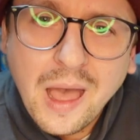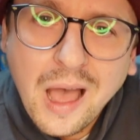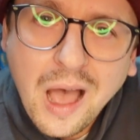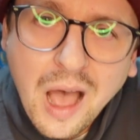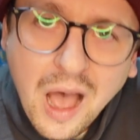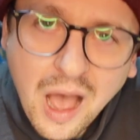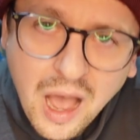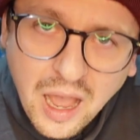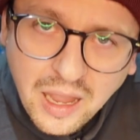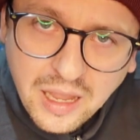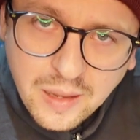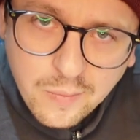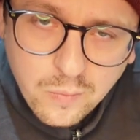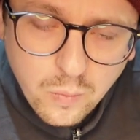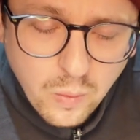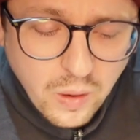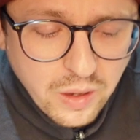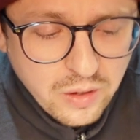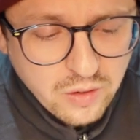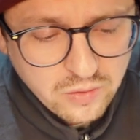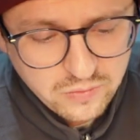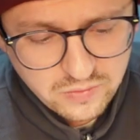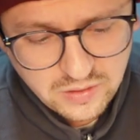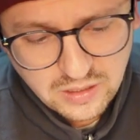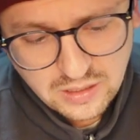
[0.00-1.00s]
I am
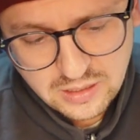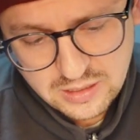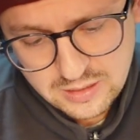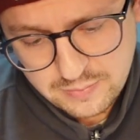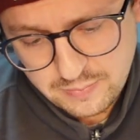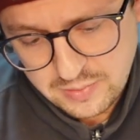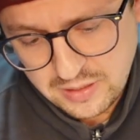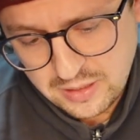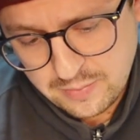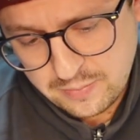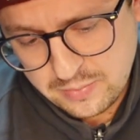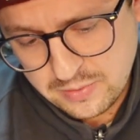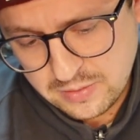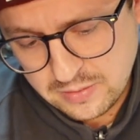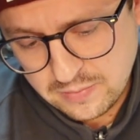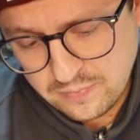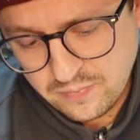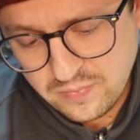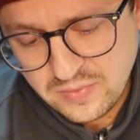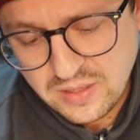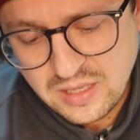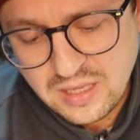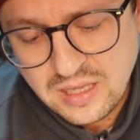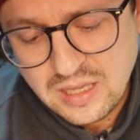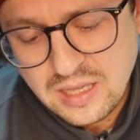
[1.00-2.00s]
one of these people,
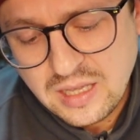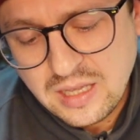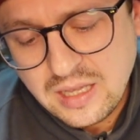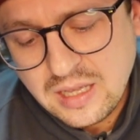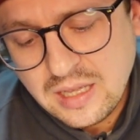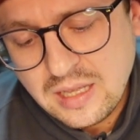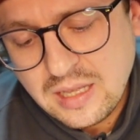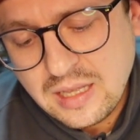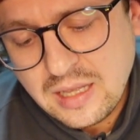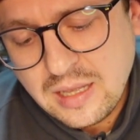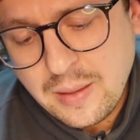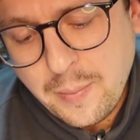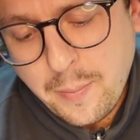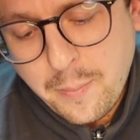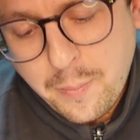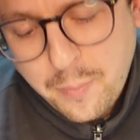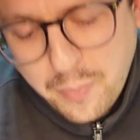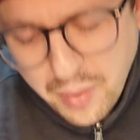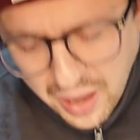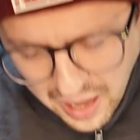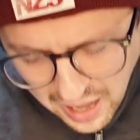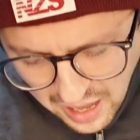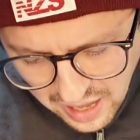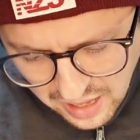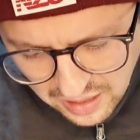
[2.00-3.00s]

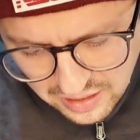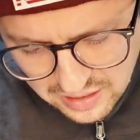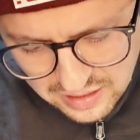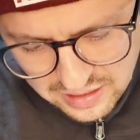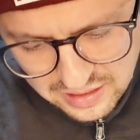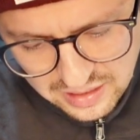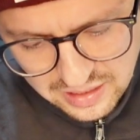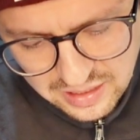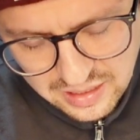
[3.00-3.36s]
but